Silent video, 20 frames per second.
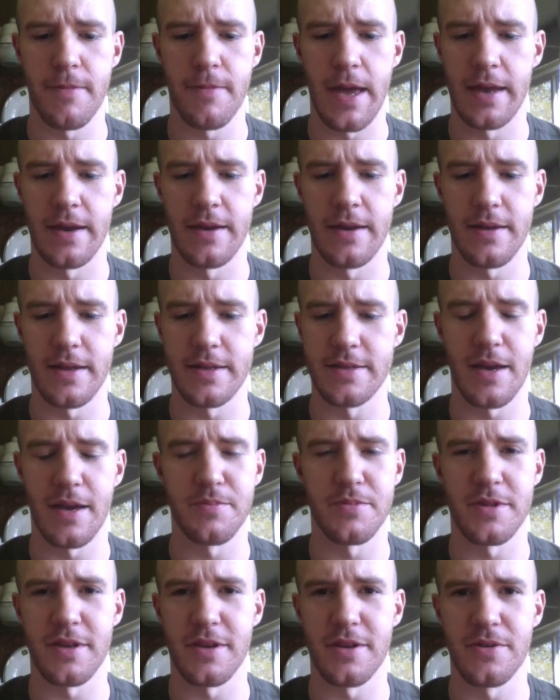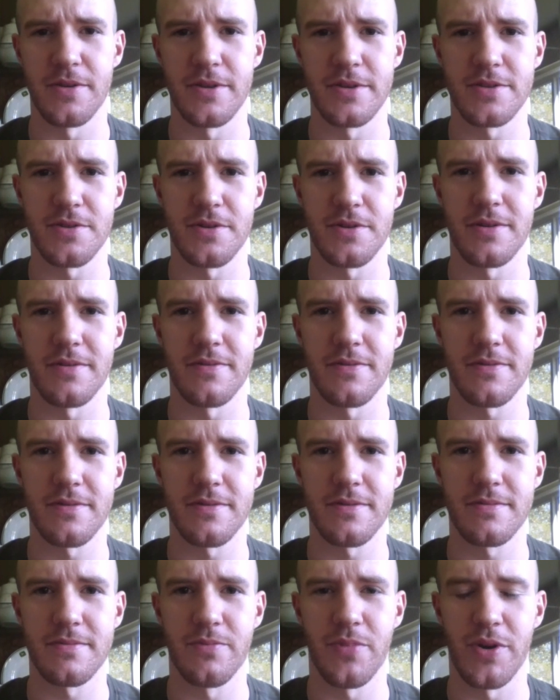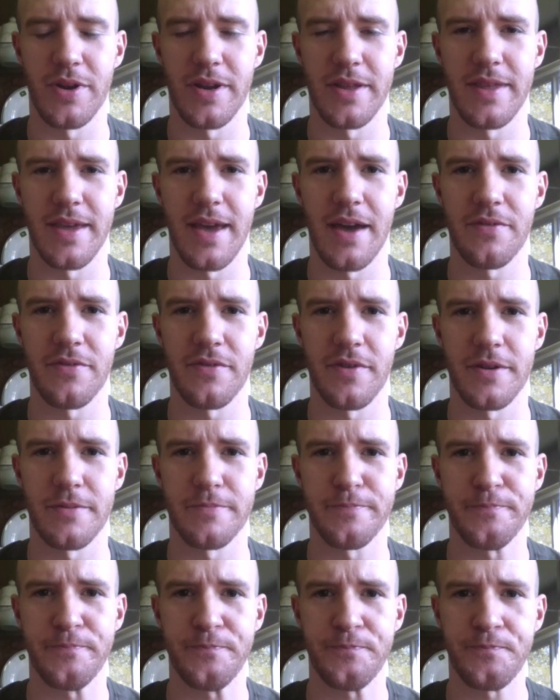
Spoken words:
And it's up to you to sort of put in the effort.